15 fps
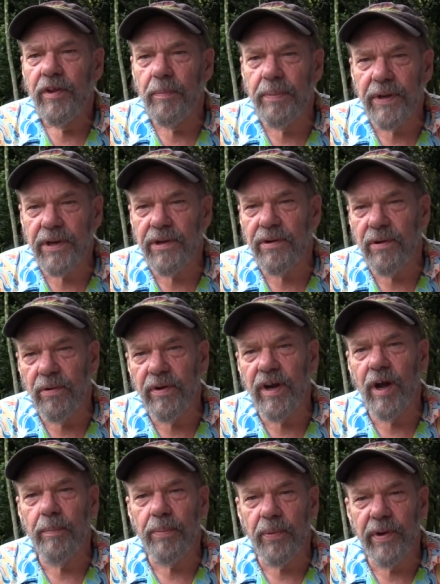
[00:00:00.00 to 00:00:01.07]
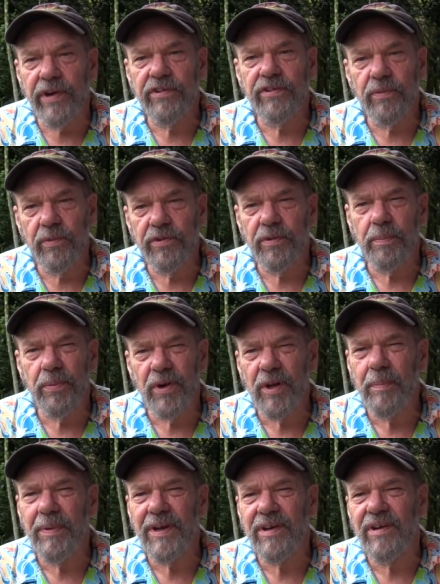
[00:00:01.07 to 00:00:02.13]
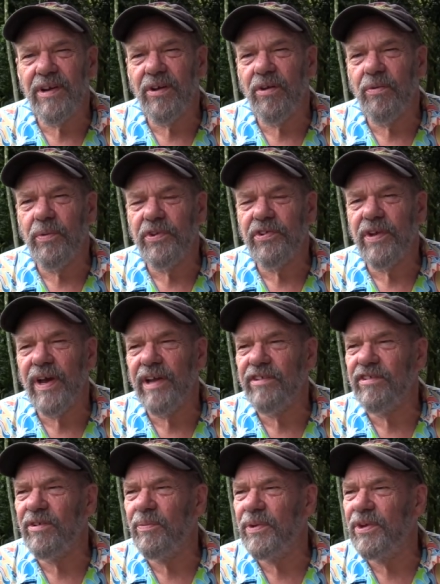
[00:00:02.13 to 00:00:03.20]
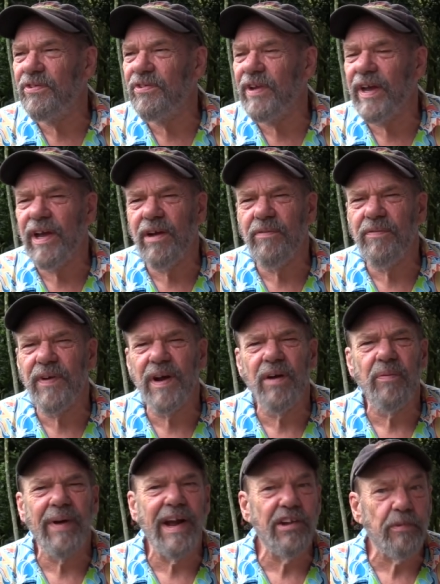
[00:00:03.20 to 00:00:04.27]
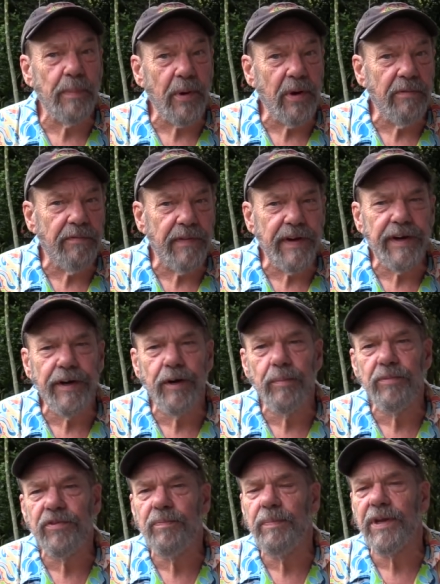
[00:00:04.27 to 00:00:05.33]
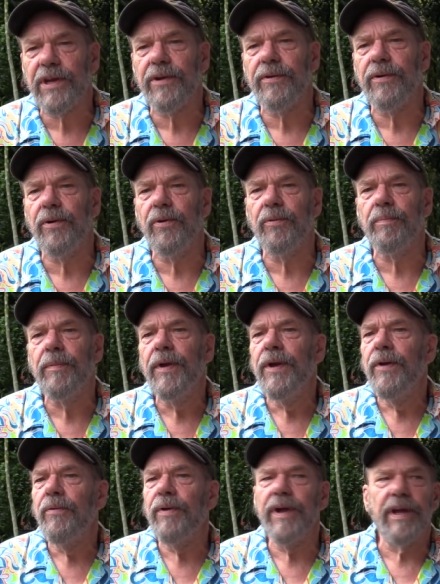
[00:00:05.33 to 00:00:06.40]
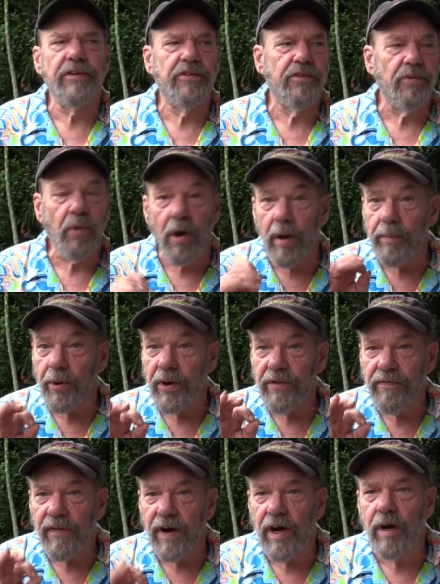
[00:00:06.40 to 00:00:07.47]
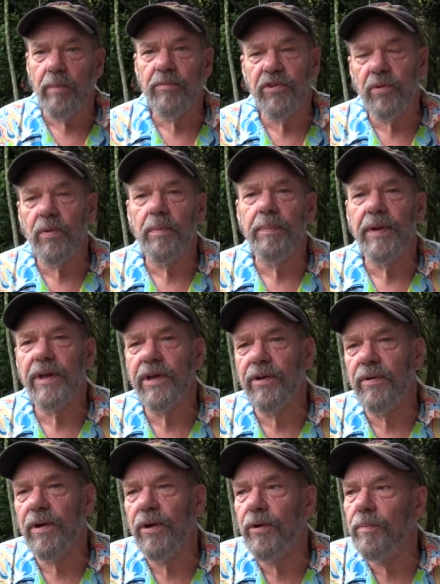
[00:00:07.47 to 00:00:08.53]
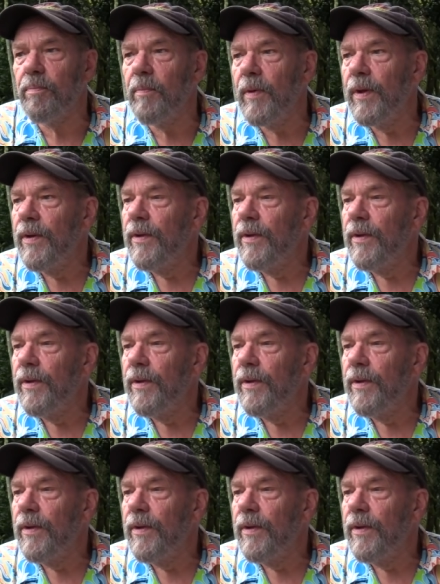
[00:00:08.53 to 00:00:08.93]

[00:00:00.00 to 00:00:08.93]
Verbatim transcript: the pick your own operation was a pretty big deal. Wisconsin, we used to have uh, raspberry farms, pick your own. We had strawberry farms that were pick your own.